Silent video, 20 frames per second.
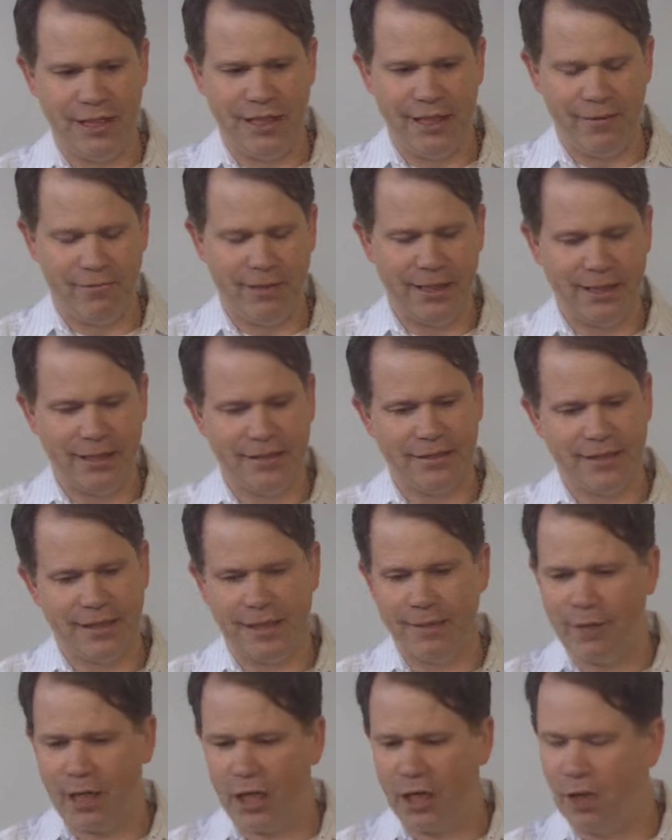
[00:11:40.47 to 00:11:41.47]
he had read this
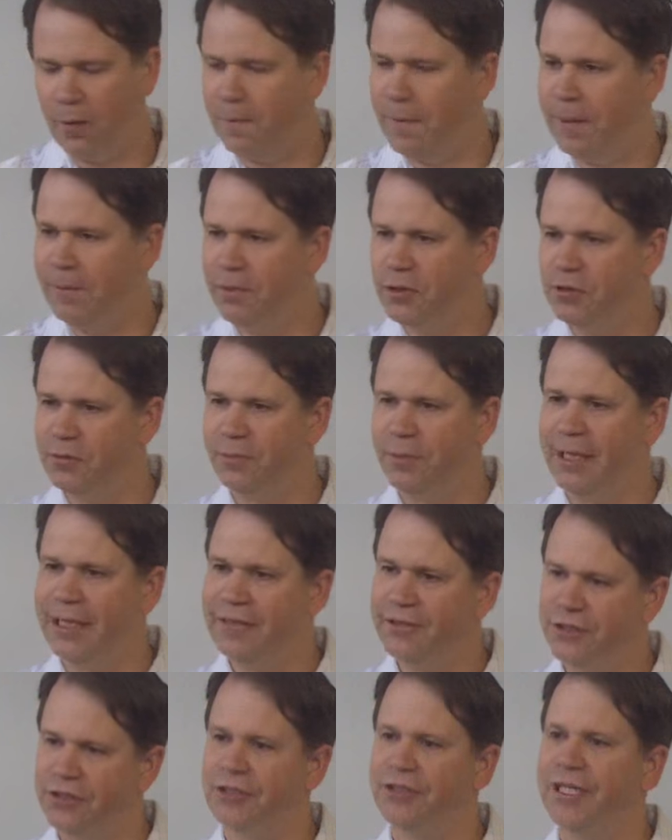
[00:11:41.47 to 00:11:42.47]
thing about how people's
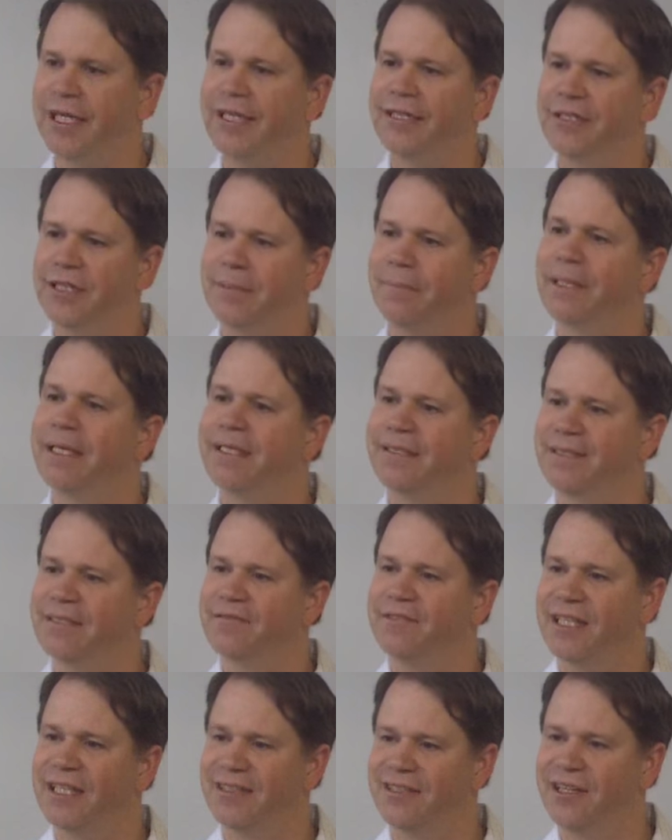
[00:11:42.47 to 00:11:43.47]
brains are changing
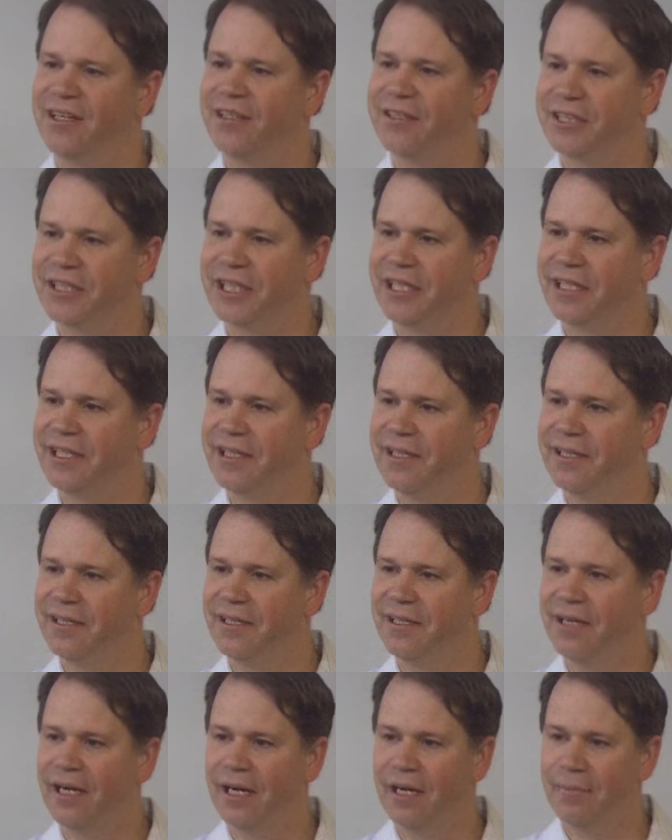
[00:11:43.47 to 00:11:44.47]
because of technology.
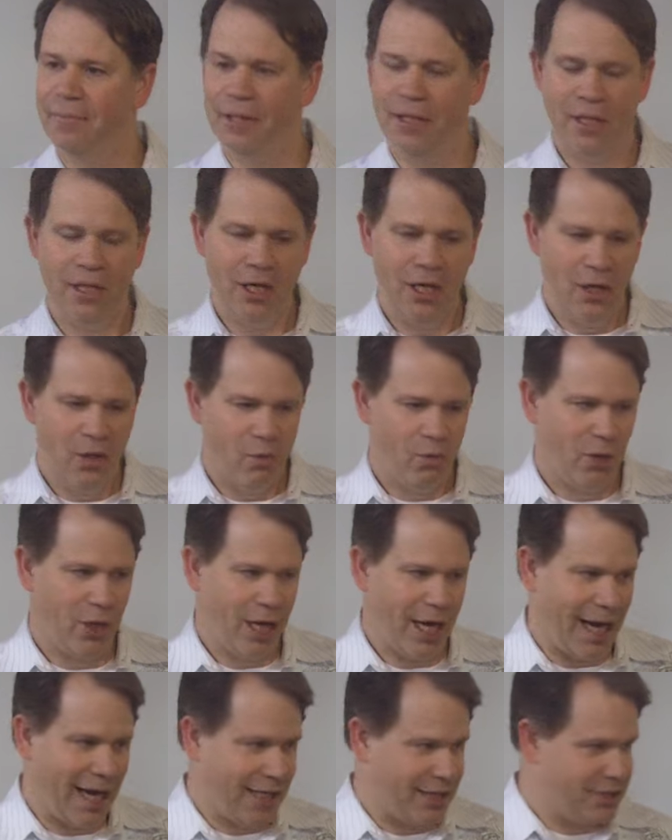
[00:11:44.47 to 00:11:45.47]

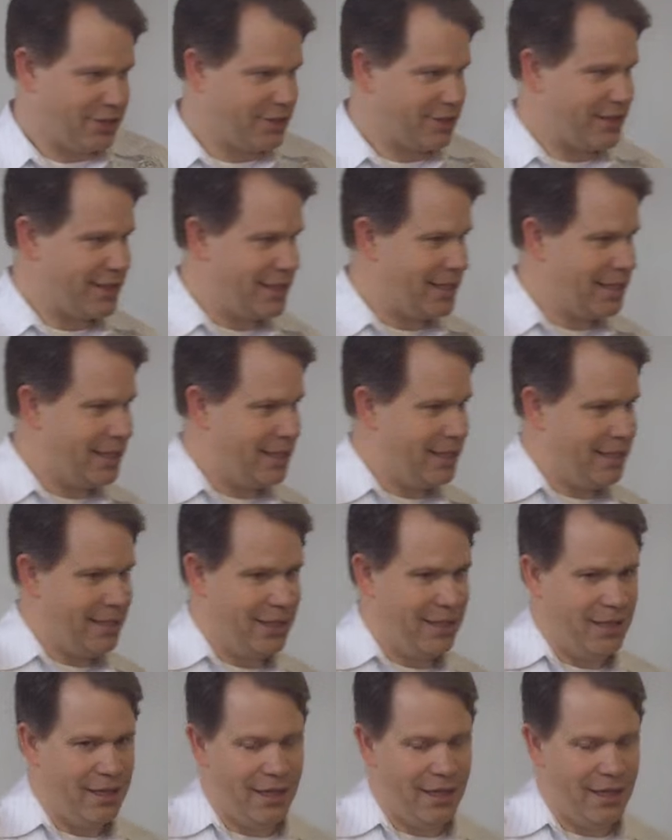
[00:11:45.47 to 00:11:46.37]
We're actually